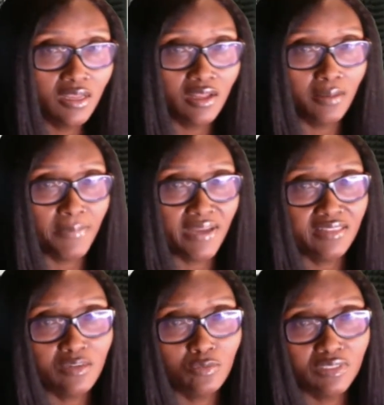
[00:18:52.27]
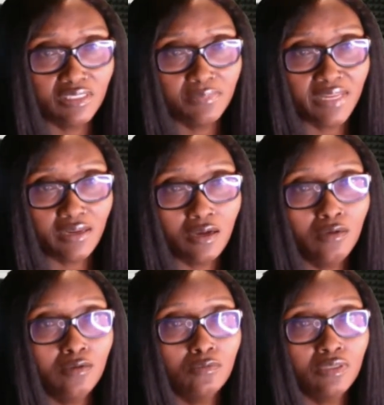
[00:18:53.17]
my thing was, I'm like, oh,
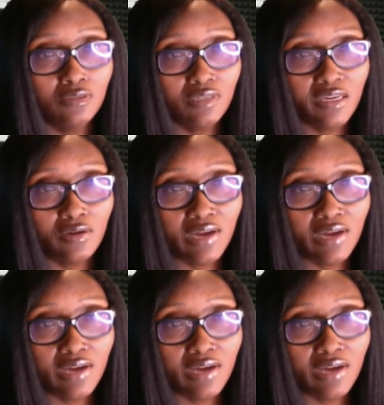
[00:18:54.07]
well, okay,